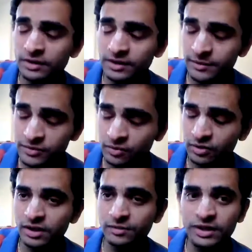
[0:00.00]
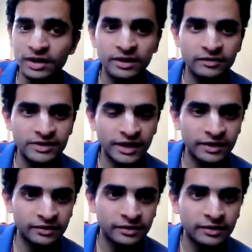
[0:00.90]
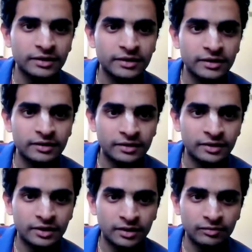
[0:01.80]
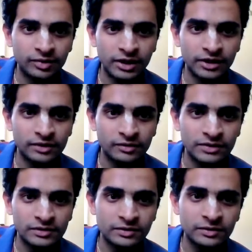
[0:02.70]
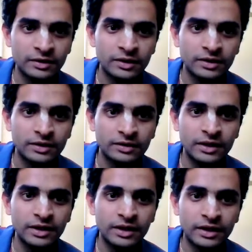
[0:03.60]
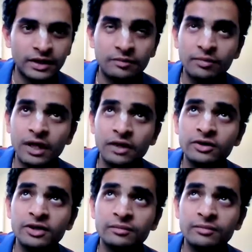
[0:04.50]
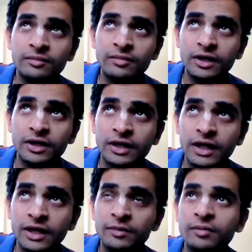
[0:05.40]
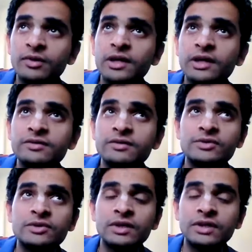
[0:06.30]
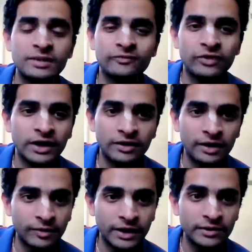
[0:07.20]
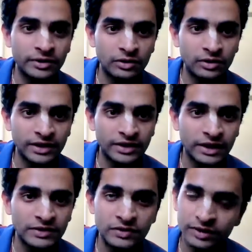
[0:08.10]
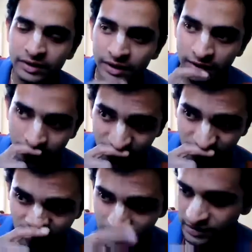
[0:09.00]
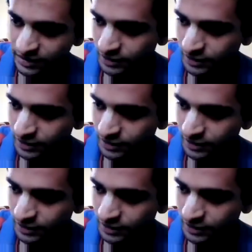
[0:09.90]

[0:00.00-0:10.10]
tips to overcome inattentive chanting, practical ones also. There in Bhagavatam, I remember reading from shloka somewhere, and I'm unable to locate it actually. That is,